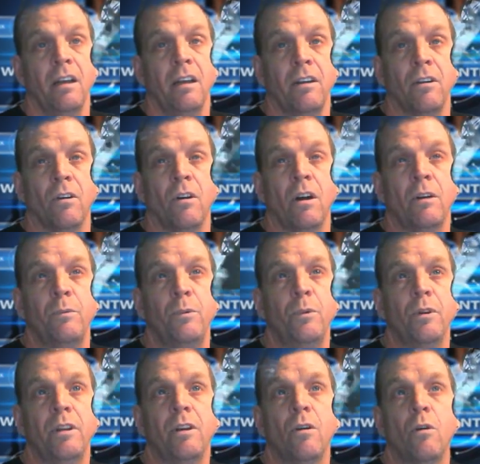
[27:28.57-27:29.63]
you know, I'm
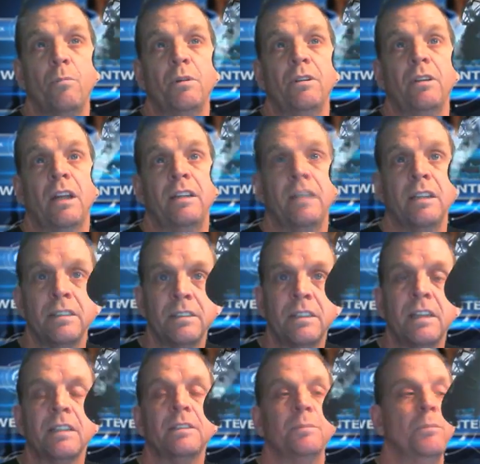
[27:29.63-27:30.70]
really hoping that this
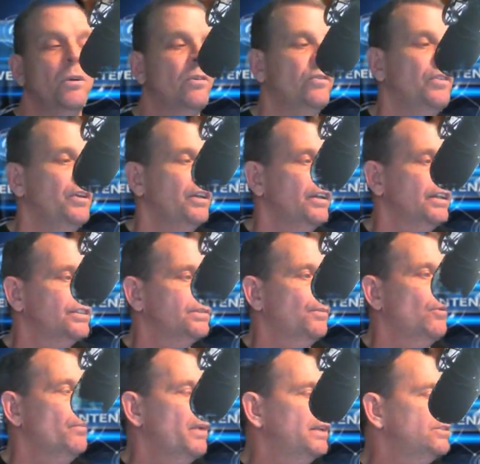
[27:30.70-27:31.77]
gets moving, gets some
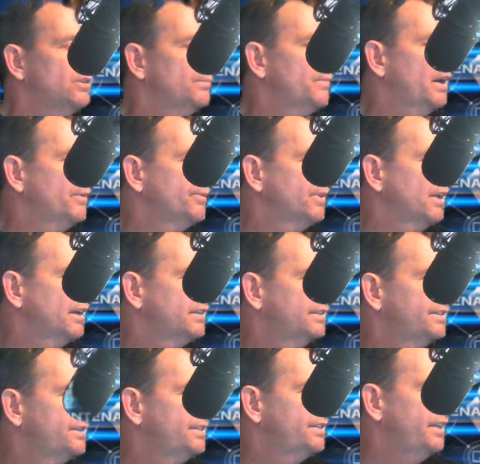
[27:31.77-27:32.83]
momentum. I would like to
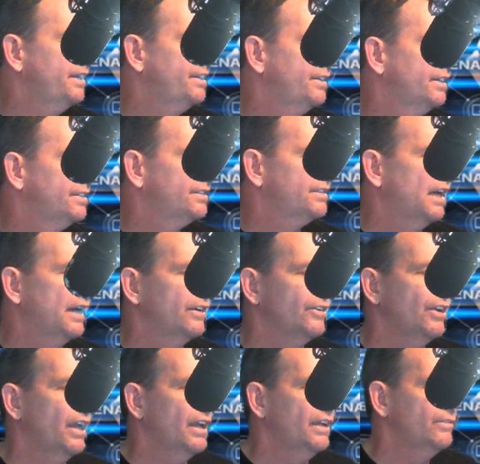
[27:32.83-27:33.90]
see this Saturday